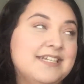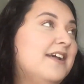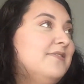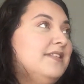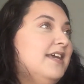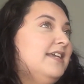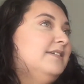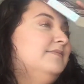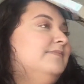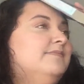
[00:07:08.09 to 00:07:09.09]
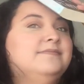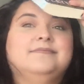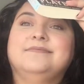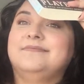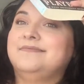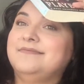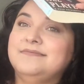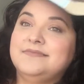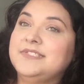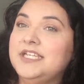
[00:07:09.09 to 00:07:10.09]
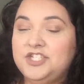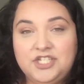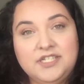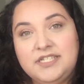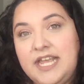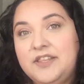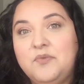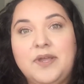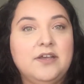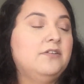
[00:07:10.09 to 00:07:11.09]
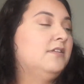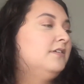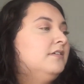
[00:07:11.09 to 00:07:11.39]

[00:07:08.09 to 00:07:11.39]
And I was like, Jesus, take the wheel.